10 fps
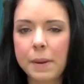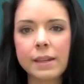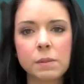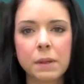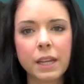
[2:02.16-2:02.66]
a
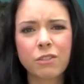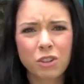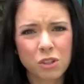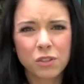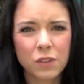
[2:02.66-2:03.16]
mess, but, like,
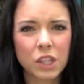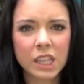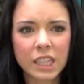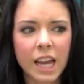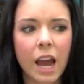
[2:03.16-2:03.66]
for those of you
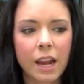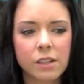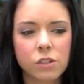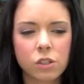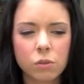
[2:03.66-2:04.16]
that think that,
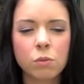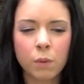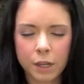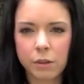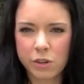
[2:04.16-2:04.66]
I do
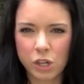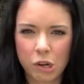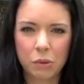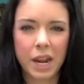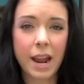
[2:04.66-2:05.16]
want you to
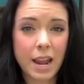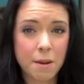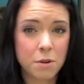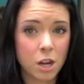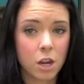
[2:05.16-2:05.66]
know that I
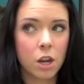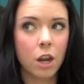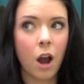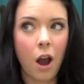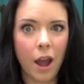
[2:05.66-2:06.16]

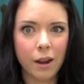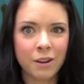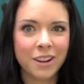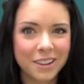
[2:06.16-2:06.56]
am not.